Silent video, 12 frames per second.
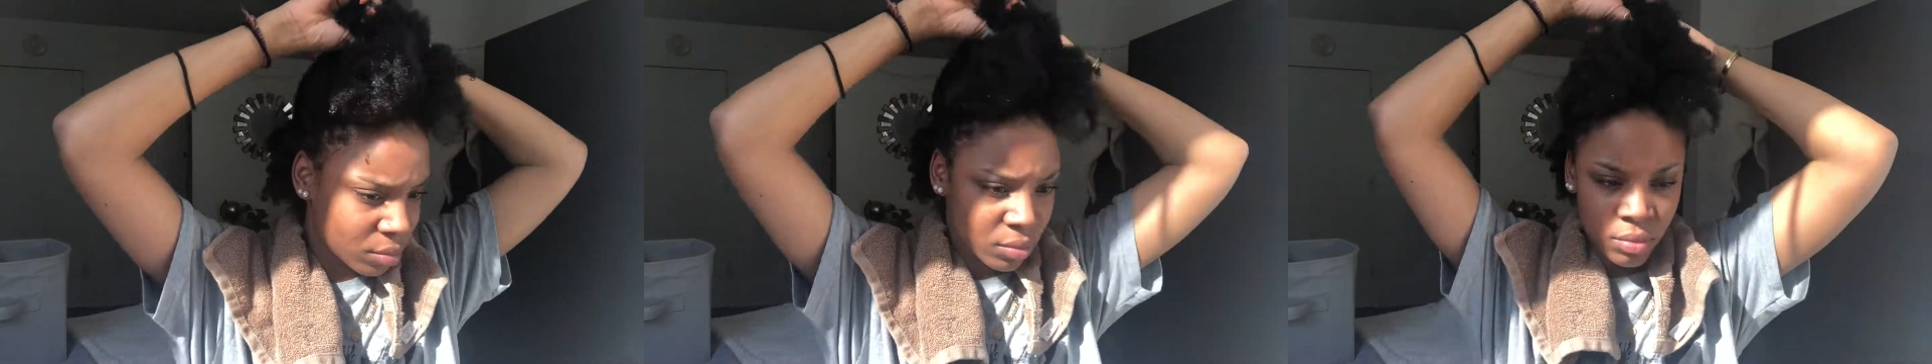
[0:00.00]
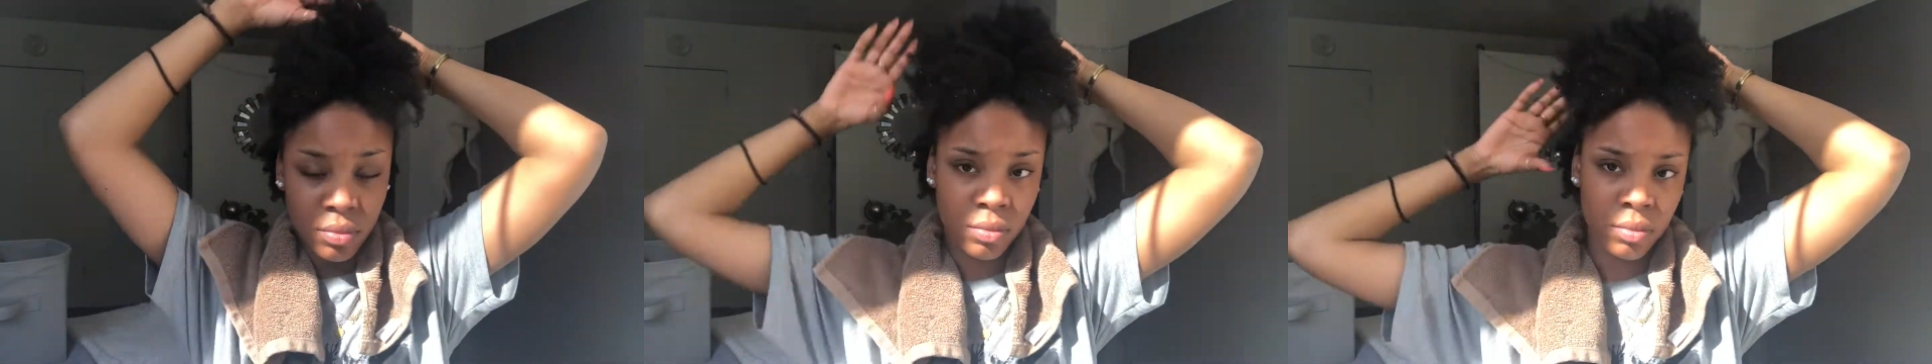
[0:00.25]

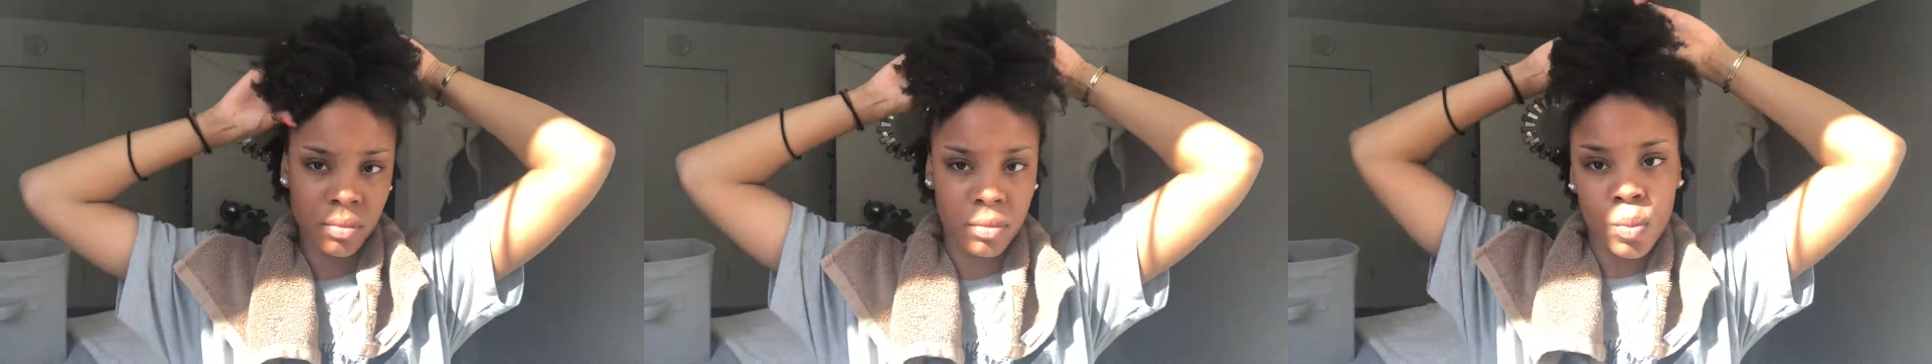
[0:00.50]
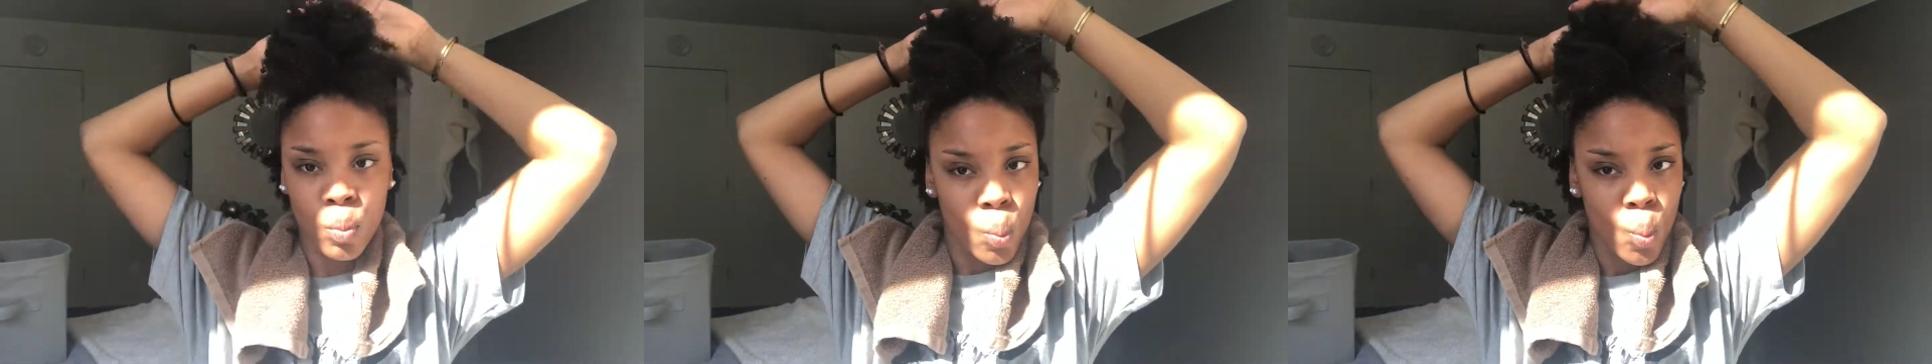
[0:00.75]
So then I'm
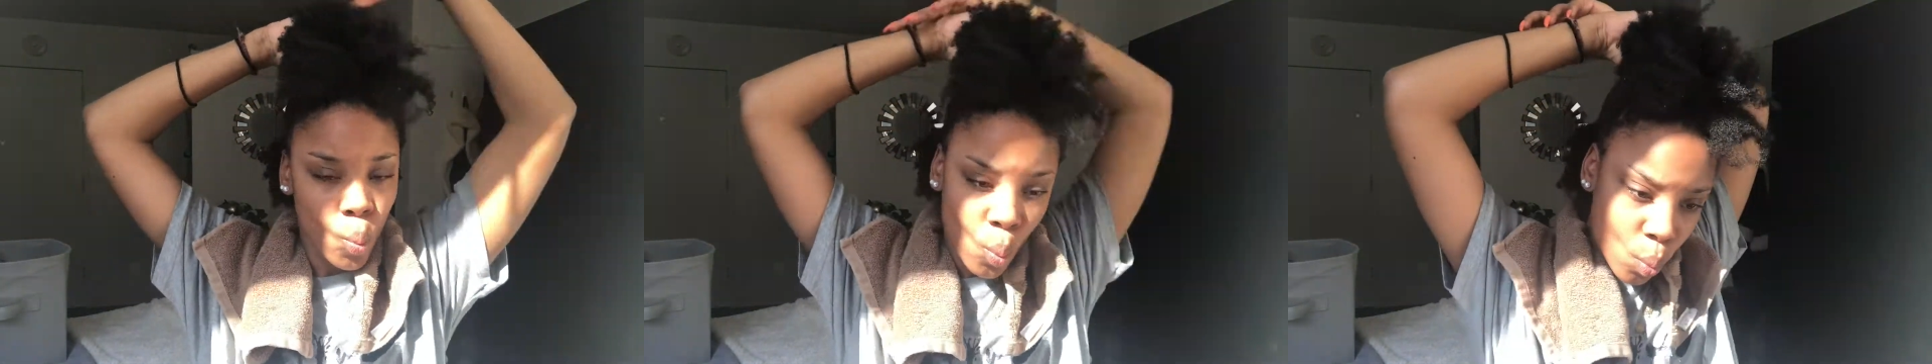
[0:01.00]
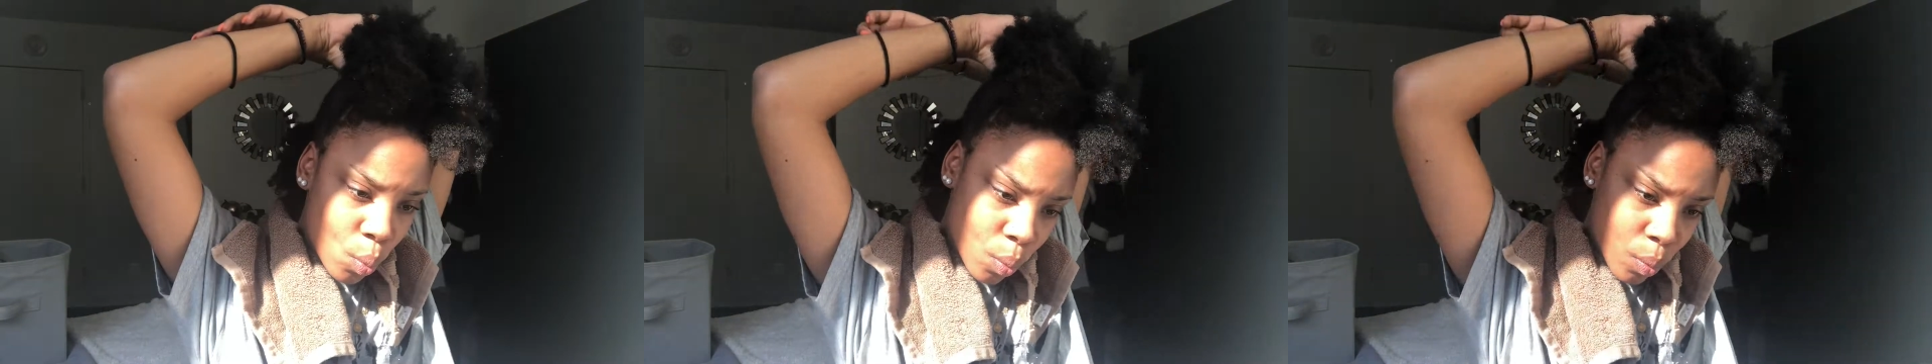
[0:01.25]

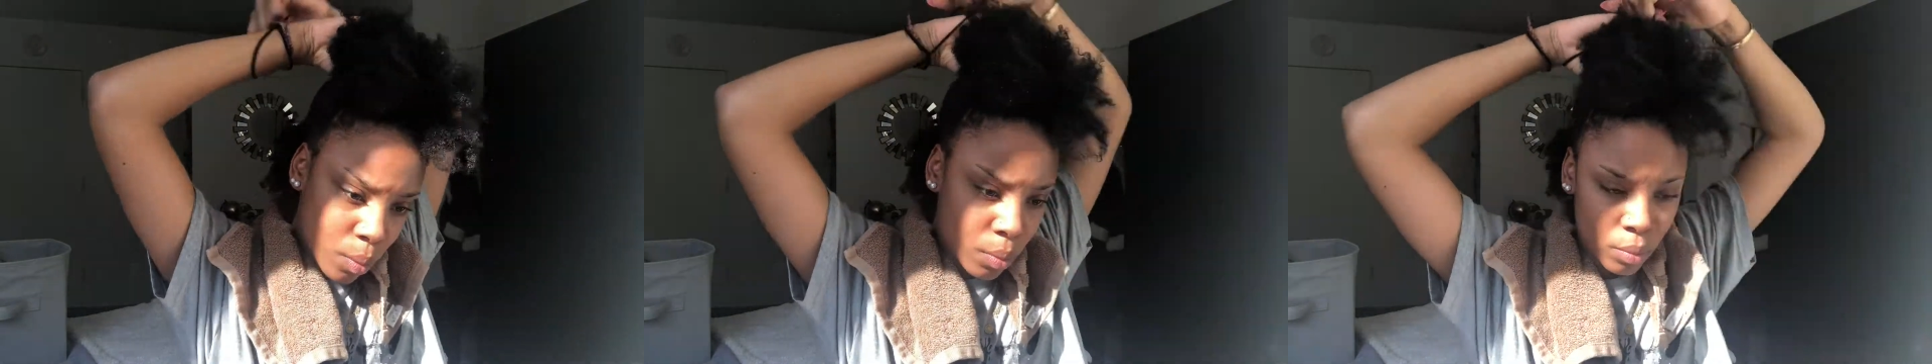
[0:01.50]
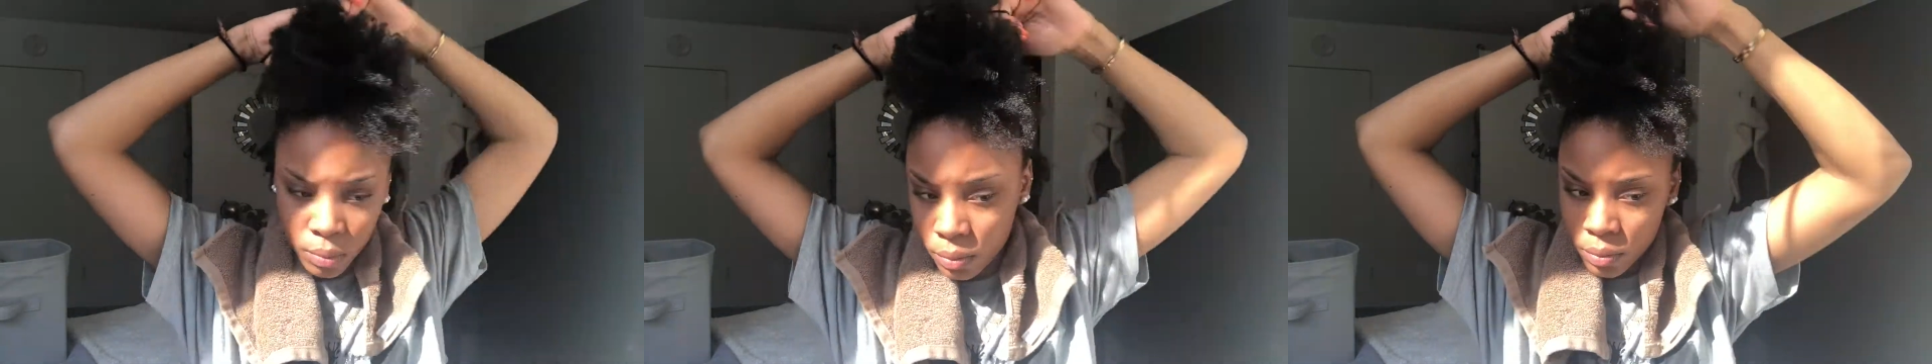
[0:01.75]
sectioning off
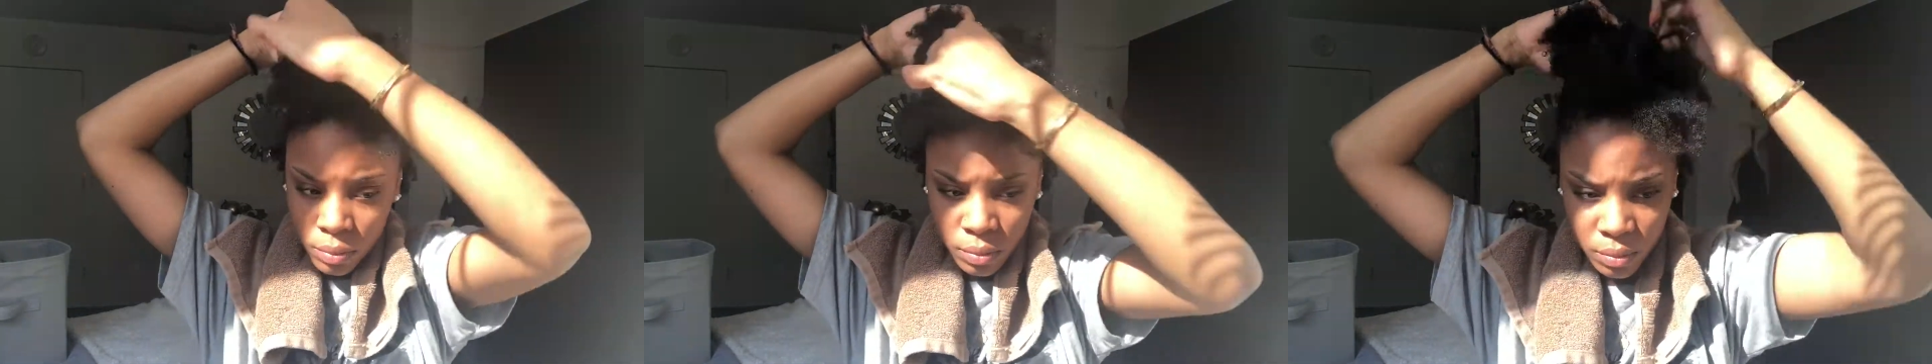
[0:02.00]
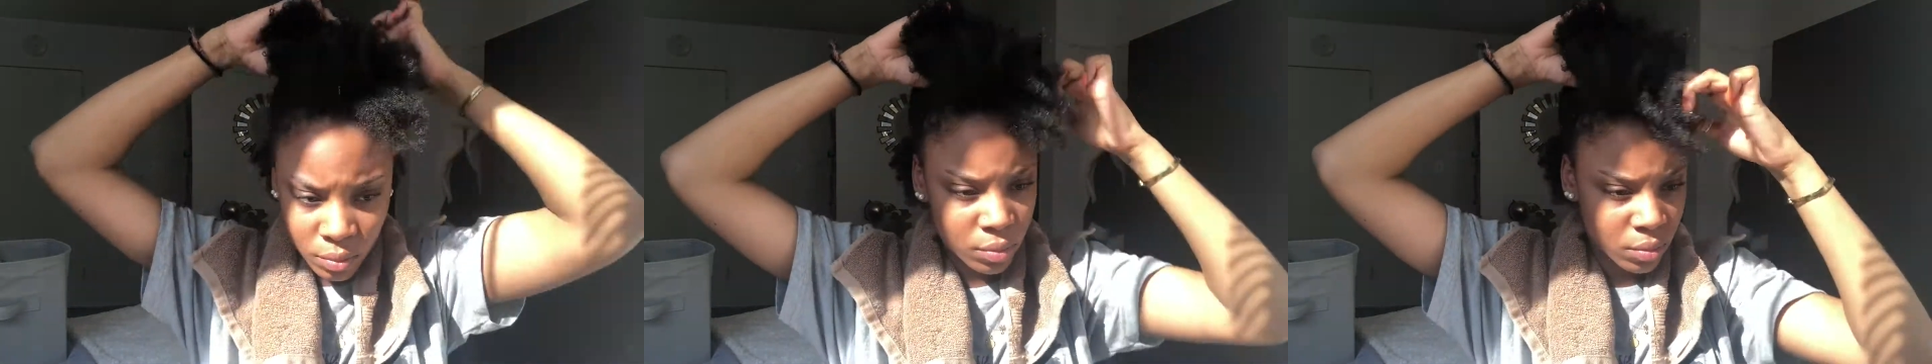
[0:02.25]
my
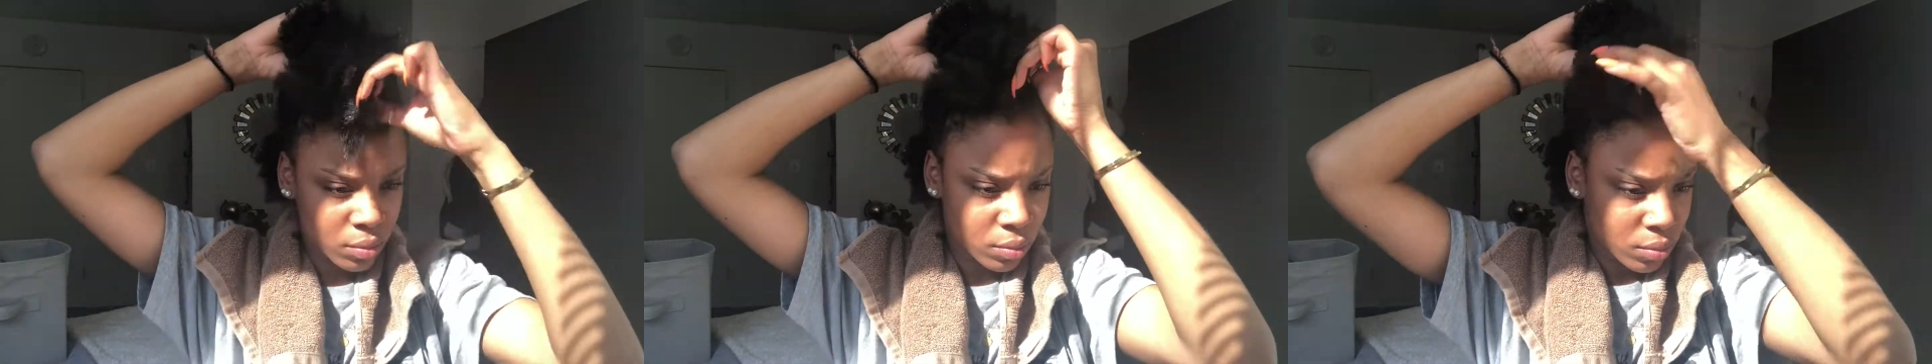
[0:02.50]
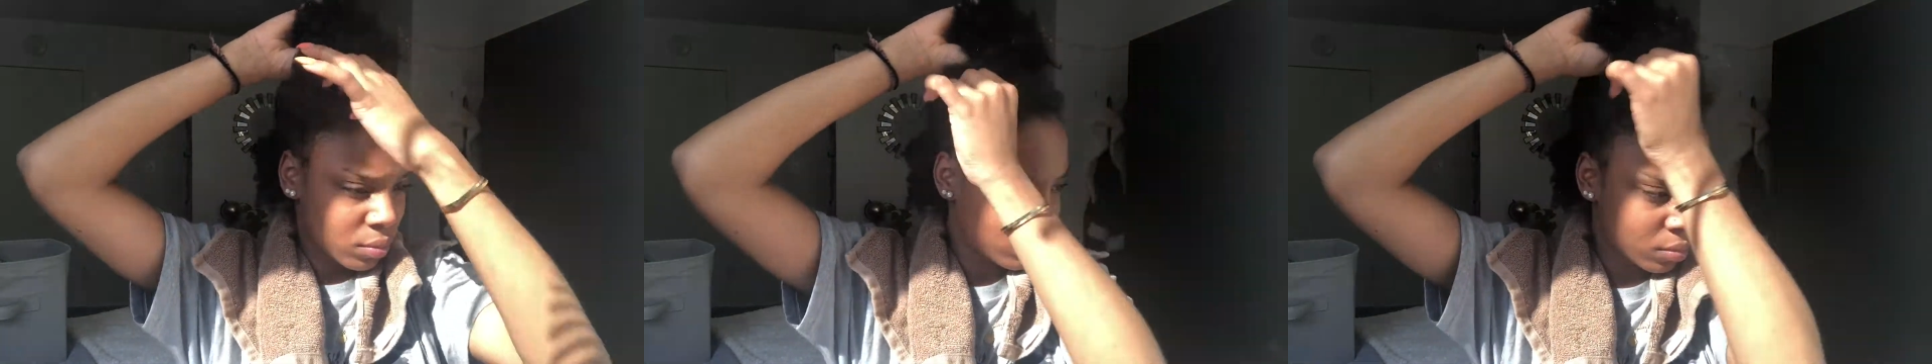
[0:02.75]
hair to